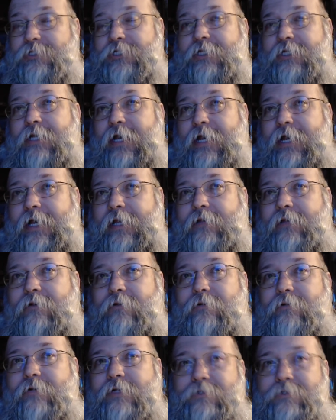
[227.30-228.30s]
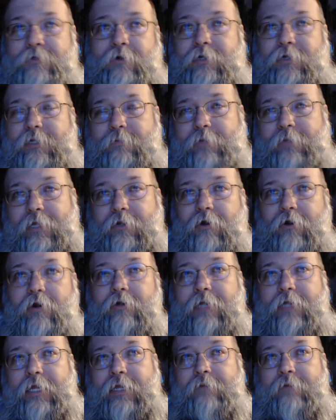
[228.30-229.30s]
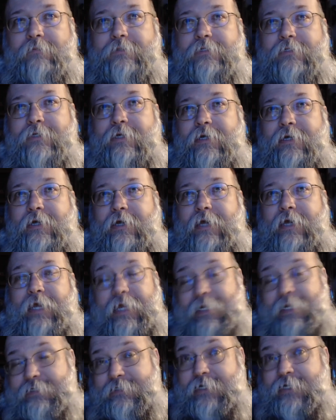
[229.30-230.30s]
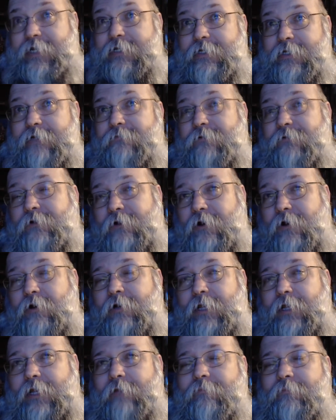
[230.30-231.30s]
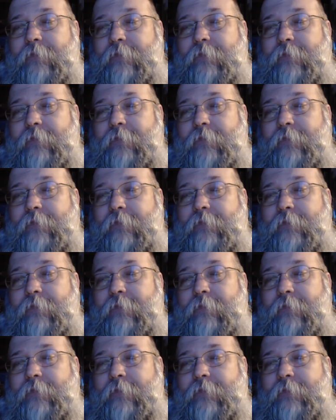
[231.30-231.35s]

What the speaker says: guy who doesn't hardly play card games has an idea for a card game.